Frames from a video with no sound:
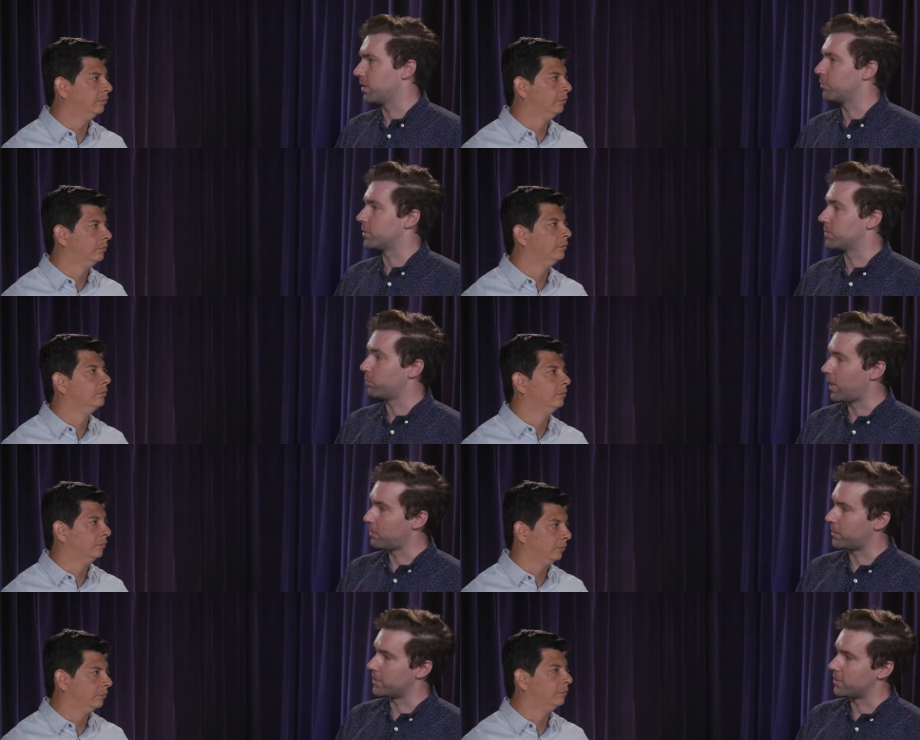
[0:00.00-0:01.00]
Speaker 1: that we're
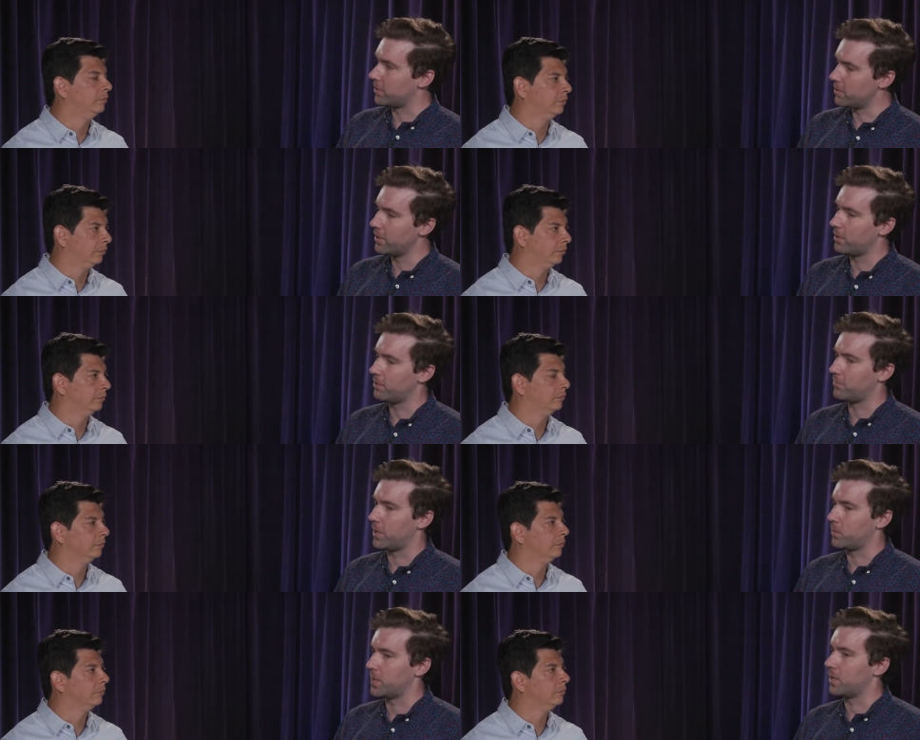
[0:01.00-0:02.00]
properly securing our
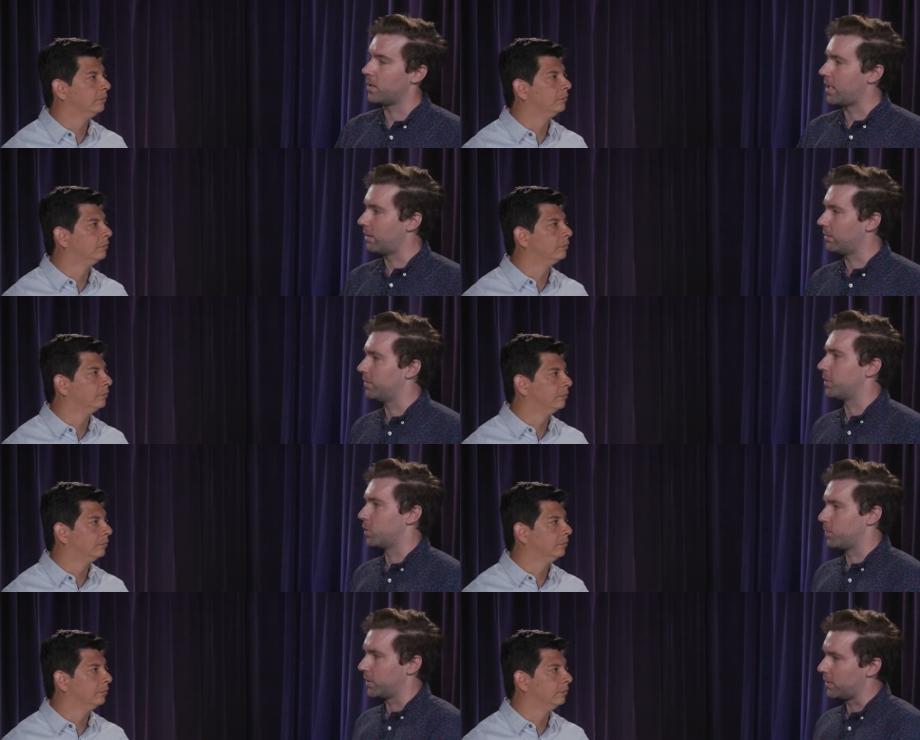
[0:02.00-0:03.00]
environment and not leaving
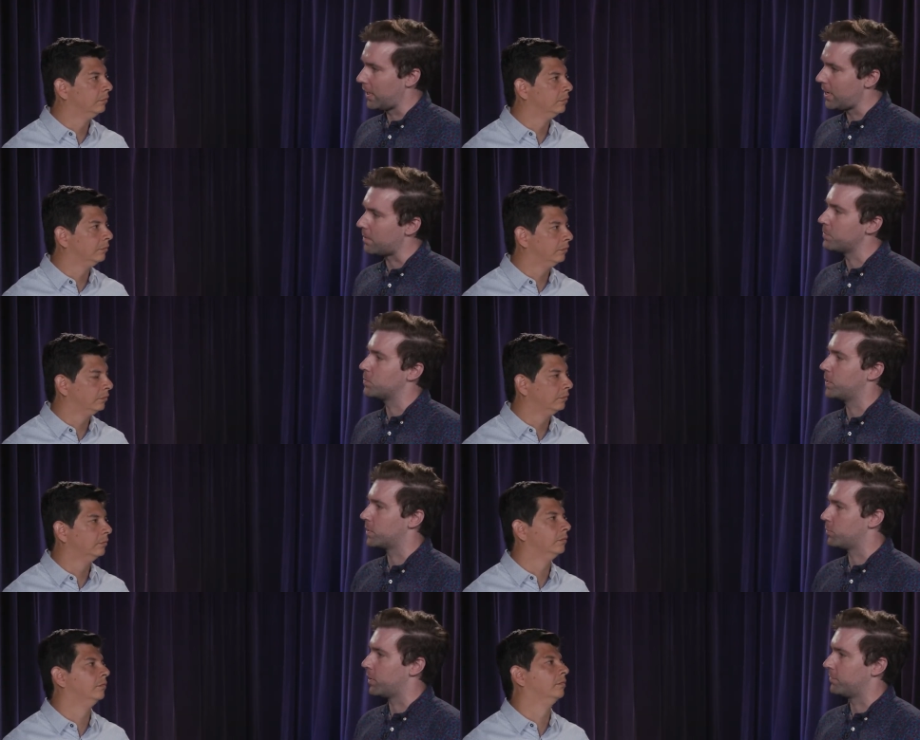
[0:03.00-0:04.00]
open gaps
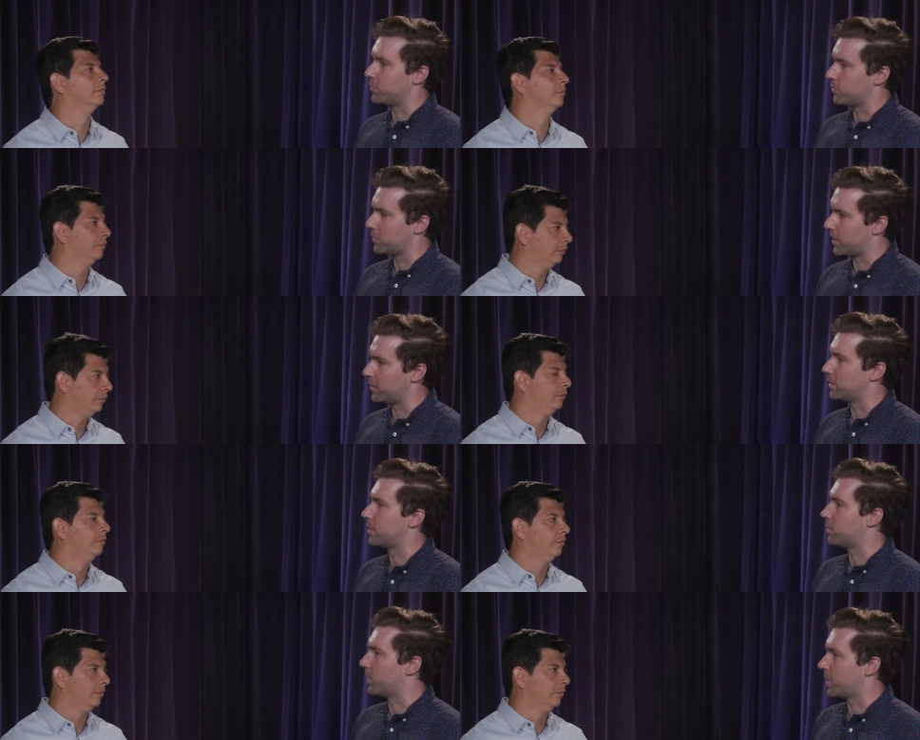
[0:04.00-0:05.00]
because we have users on these
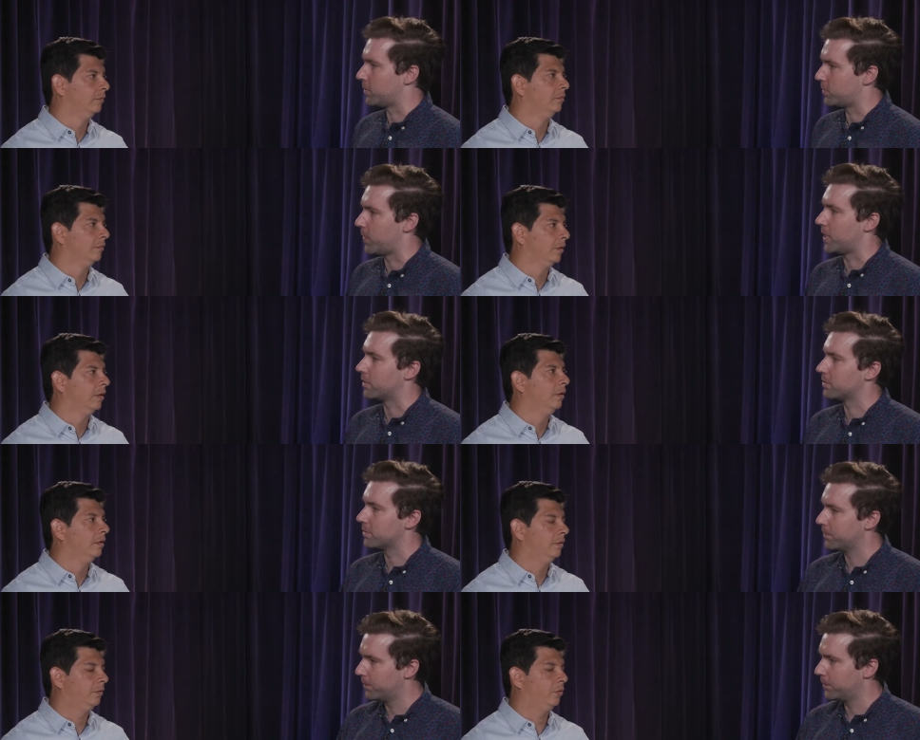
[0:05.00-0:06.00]
unmanaged
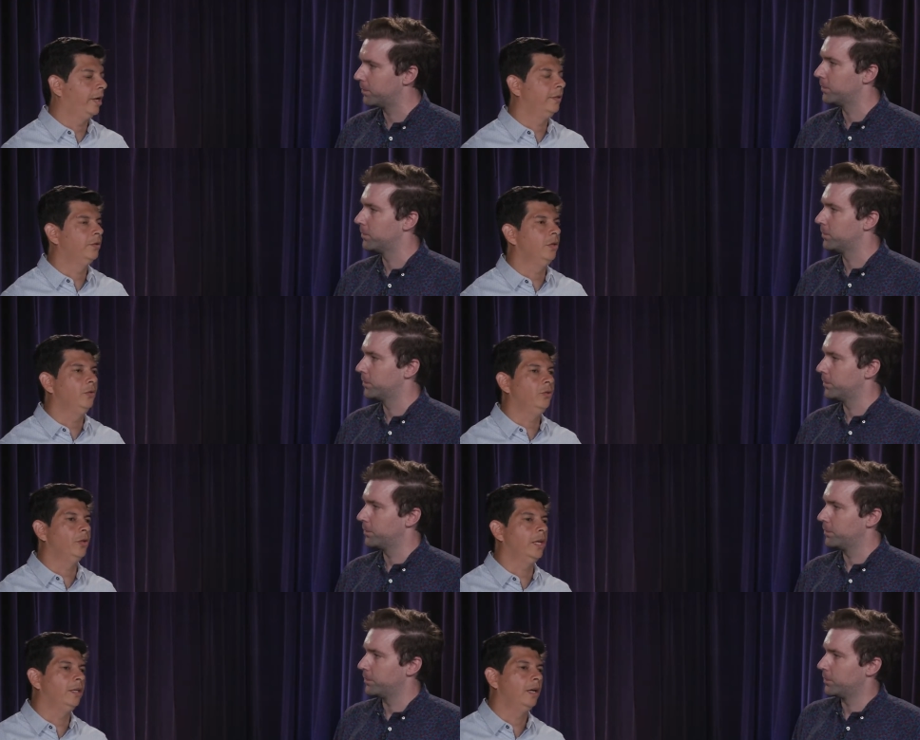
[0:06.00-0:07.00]
Macs.
Speaker 2: Right. So, so
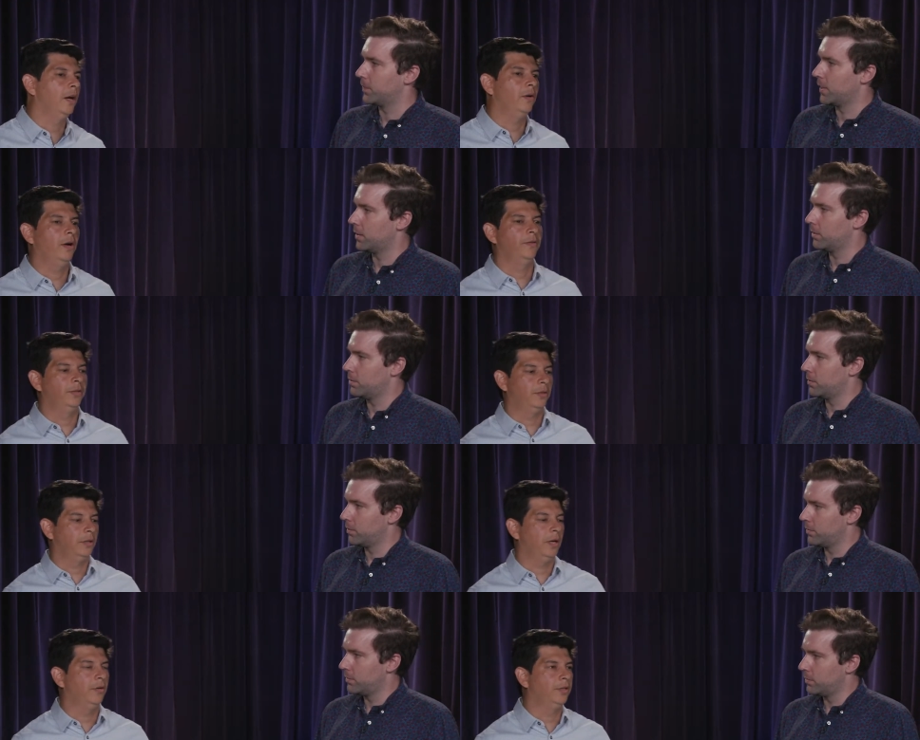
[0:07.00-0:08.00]
then how, how, does,
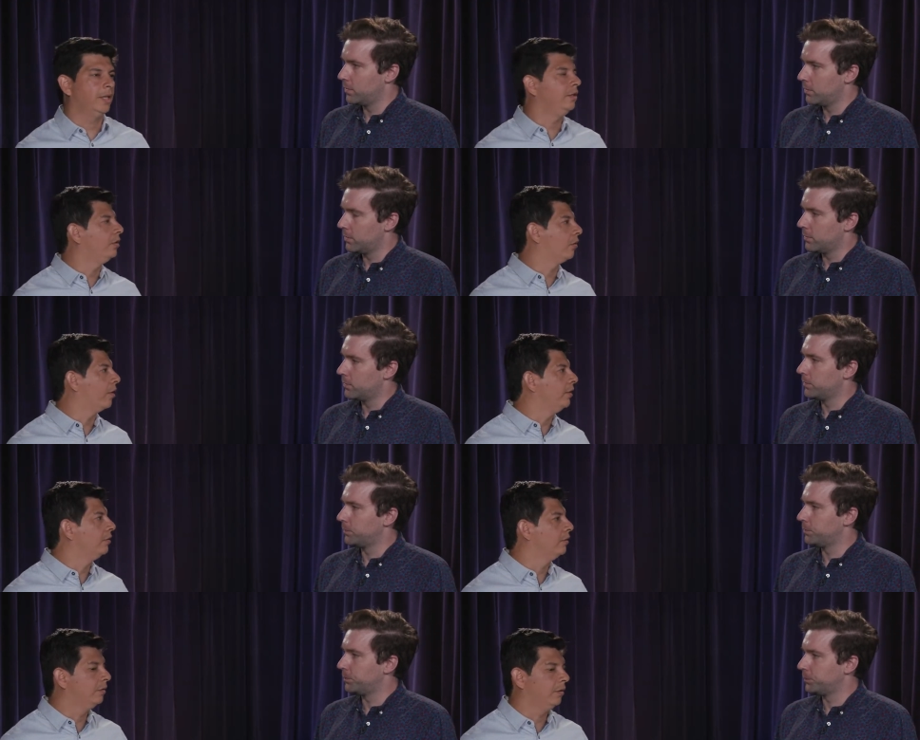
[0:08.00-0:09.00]
how does that
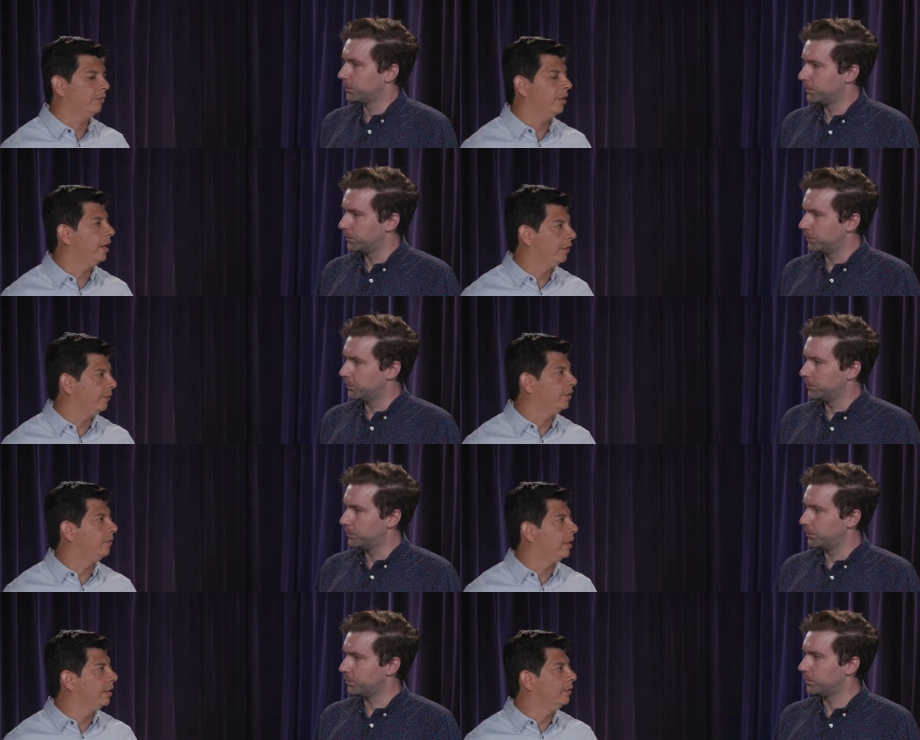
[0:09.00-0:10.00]
integration of the health of the
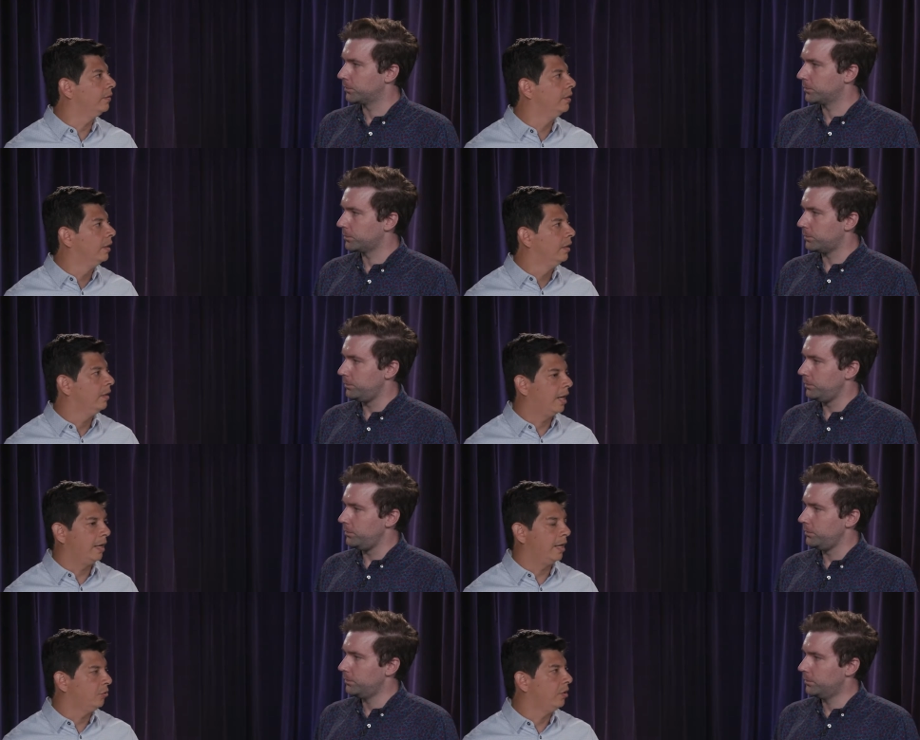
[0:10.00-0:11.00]
device
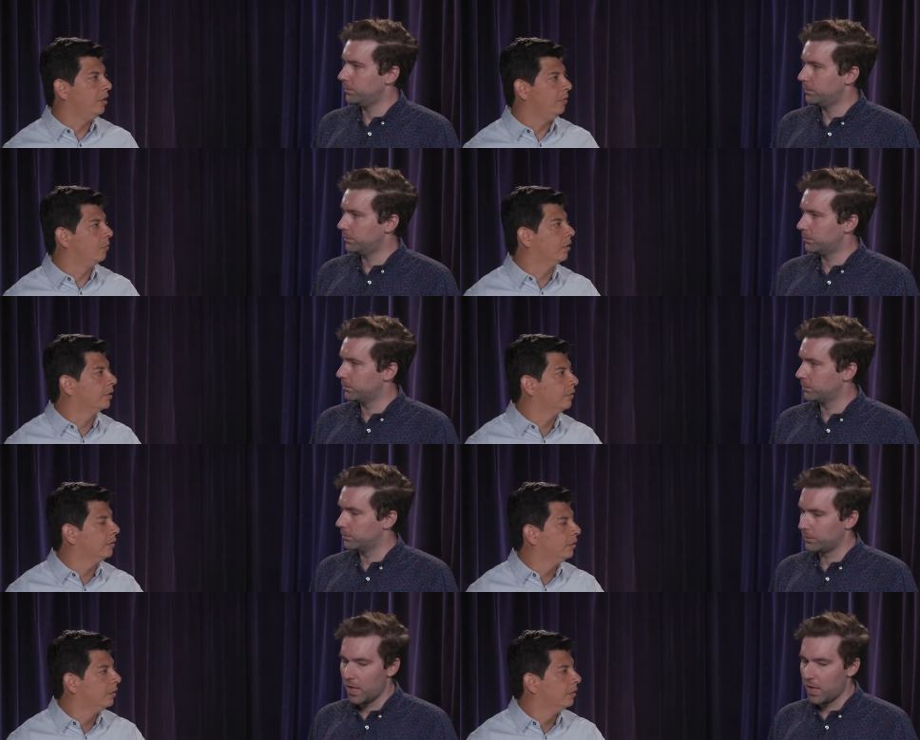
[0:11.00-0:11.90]
on Azure AD works?